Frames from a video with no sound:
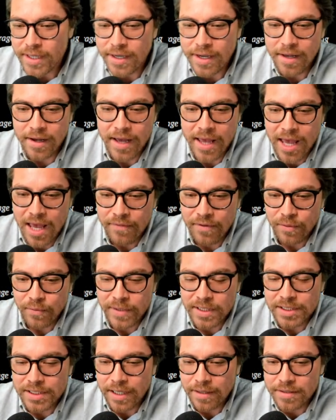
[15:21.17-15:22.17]
Now No, I haven't
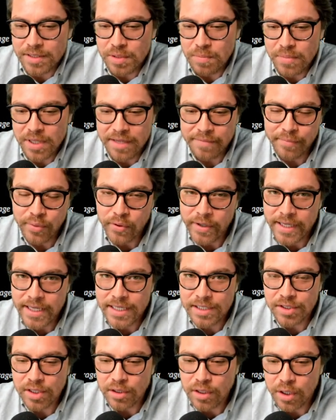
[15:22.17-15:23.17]
reached out to Bitboy.
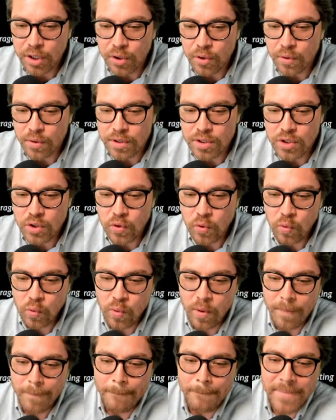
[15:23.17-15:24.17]
He's a little
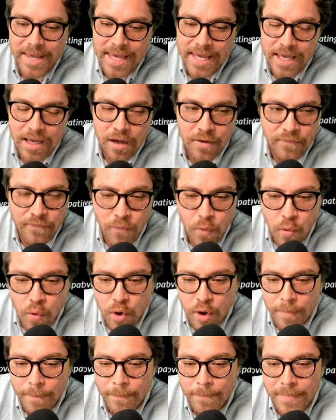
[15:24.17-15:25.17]
too big
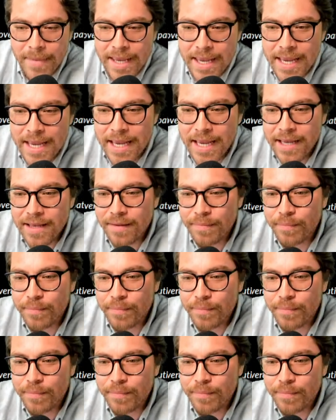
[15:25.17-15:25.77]
for me,